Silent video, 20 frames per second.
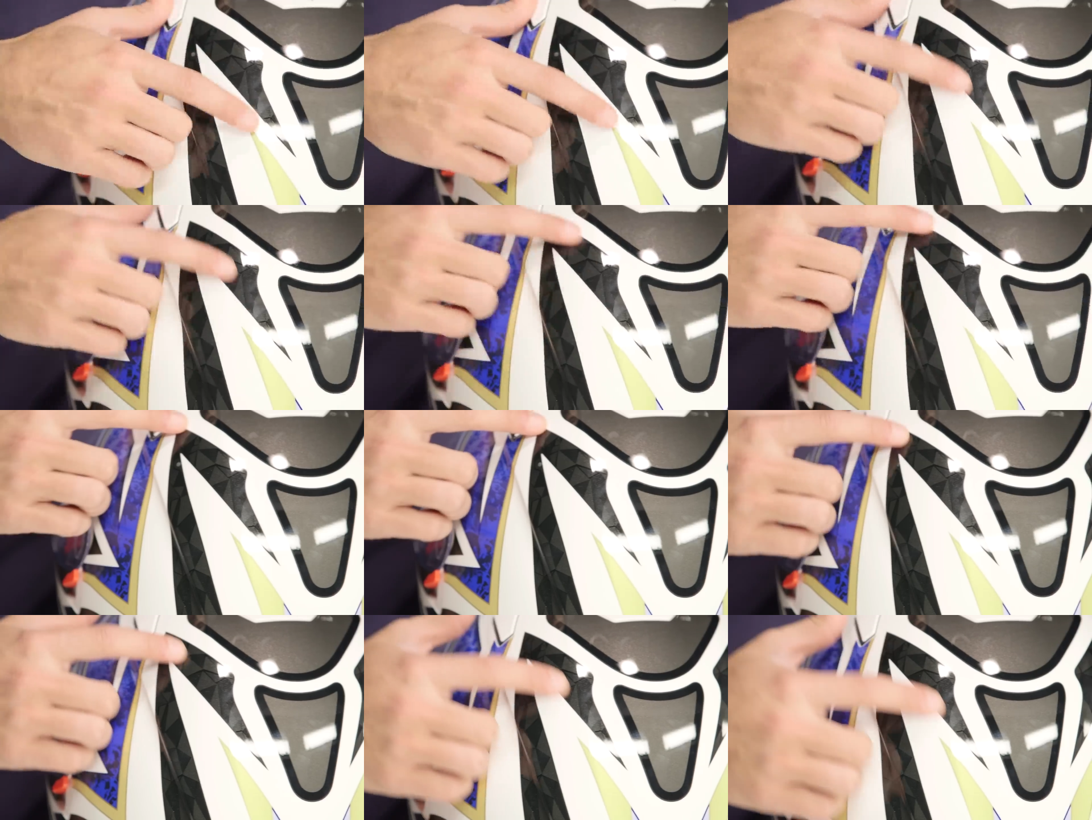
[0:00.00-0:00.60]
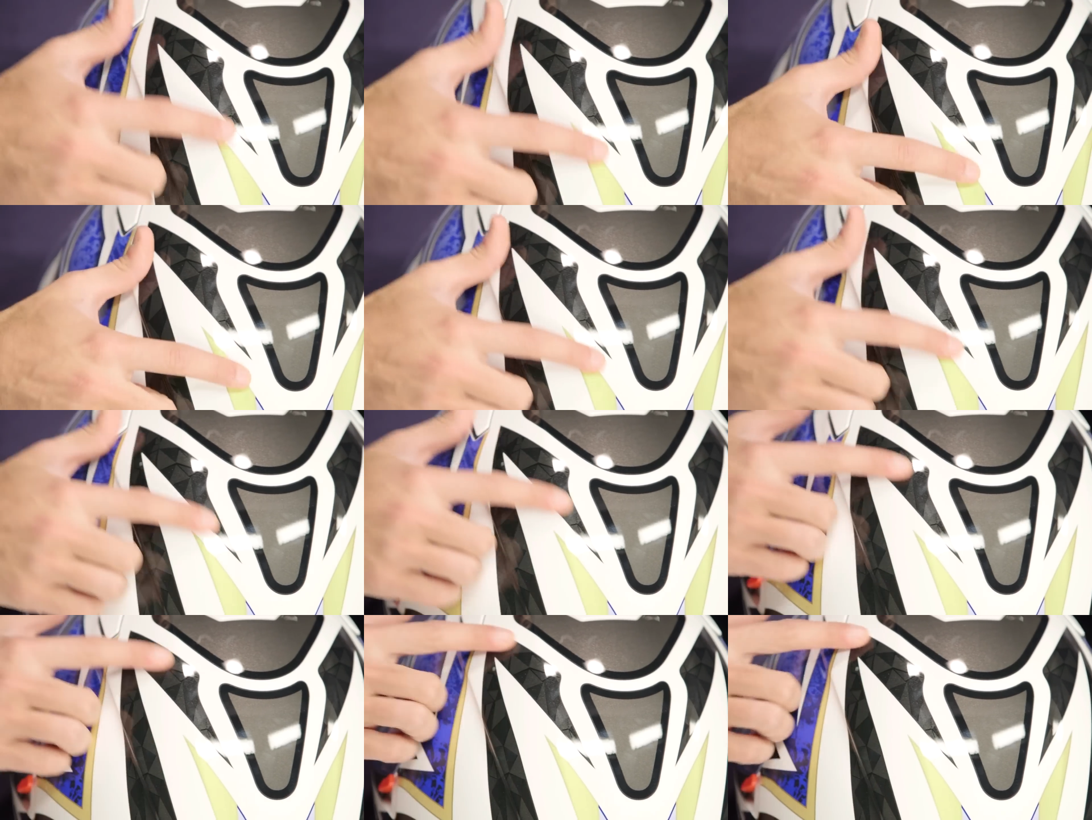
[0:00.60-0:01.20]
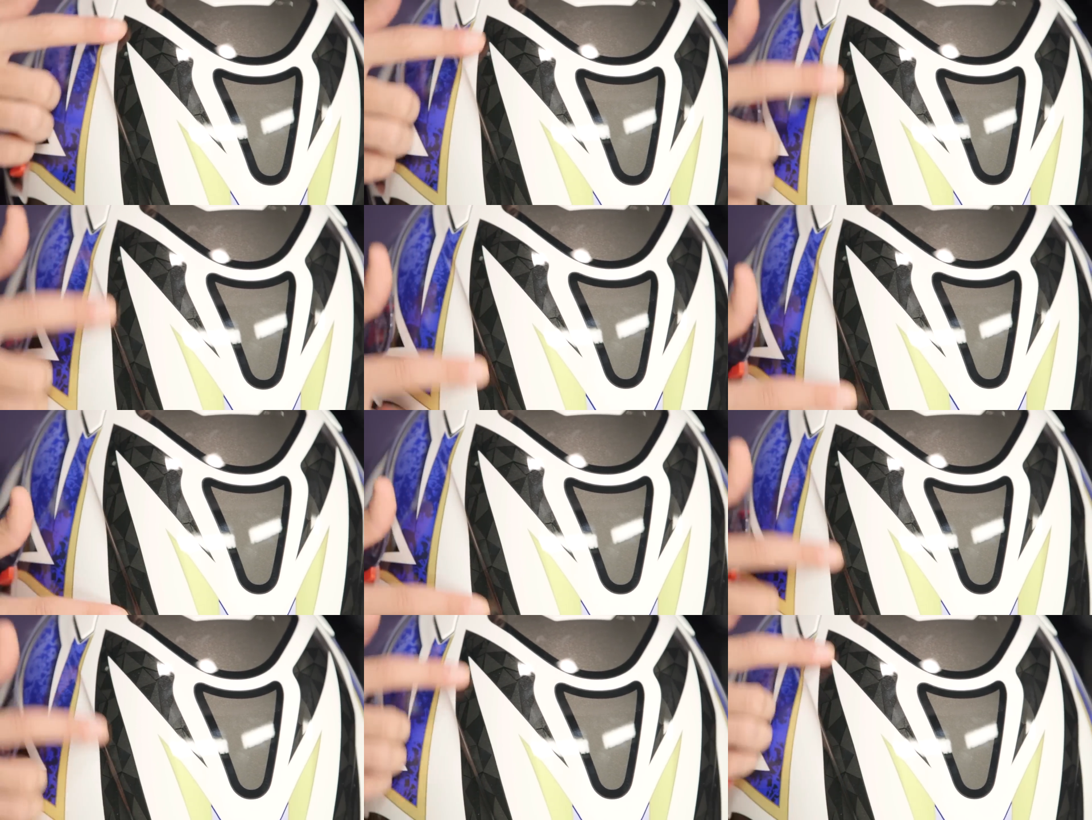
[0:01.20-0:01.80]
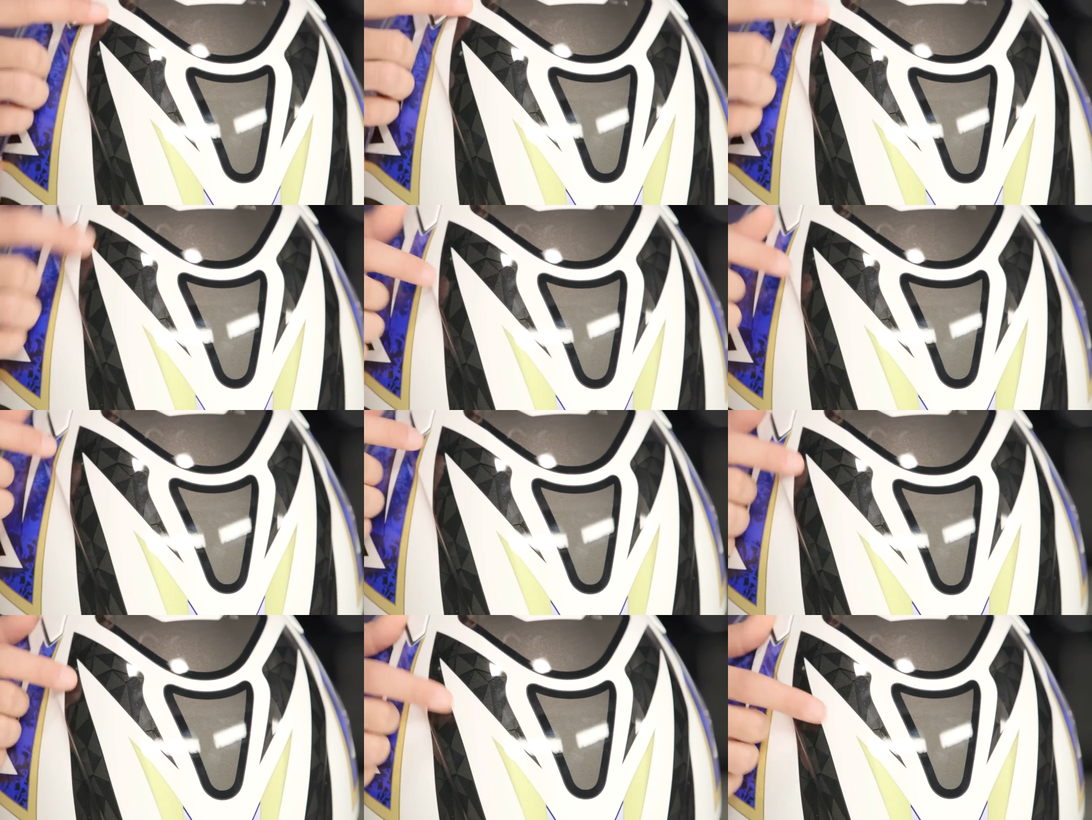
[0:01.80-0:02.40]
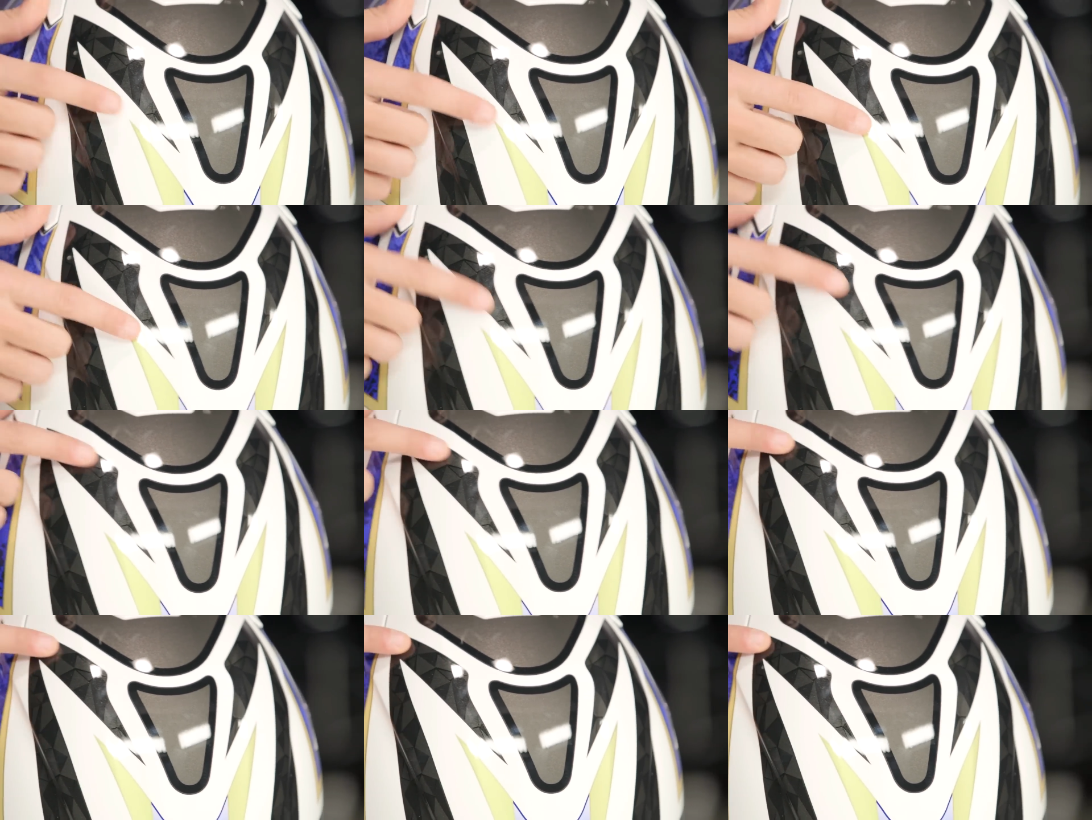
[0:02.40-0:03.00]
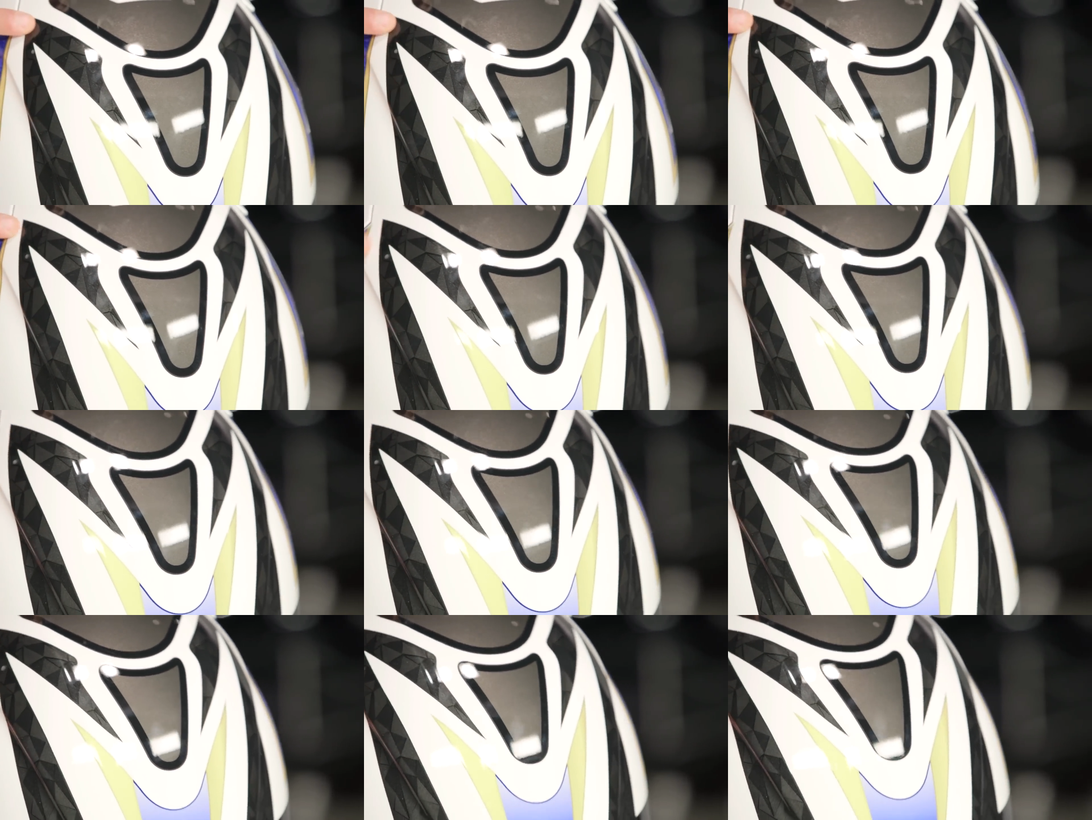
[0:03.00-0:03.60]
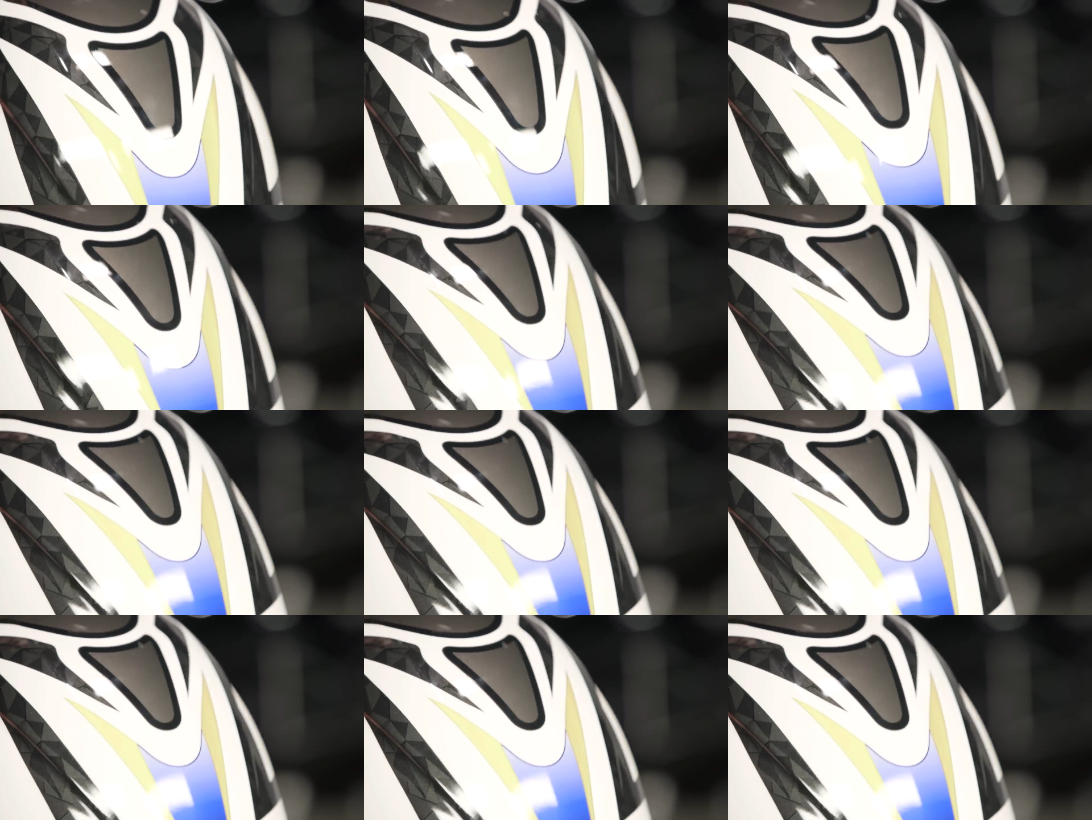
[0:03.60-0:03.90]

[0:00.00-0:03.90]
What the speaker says: (no speaker visible)